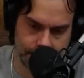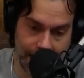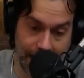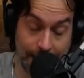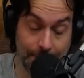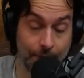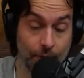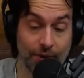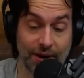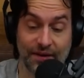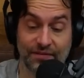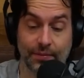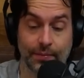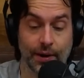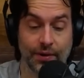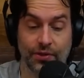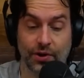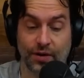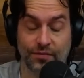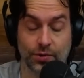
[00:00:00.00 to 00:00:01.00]
April, when I have a
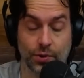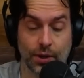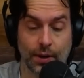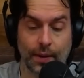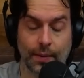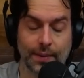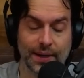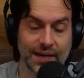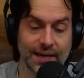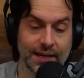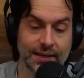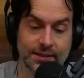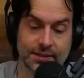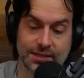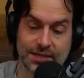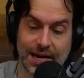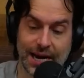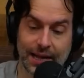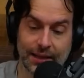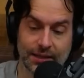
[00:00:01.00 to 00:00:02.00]
month off, dude, I'm going to be eating
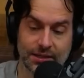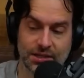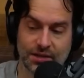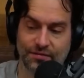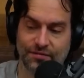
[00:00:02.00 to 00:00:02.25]
salads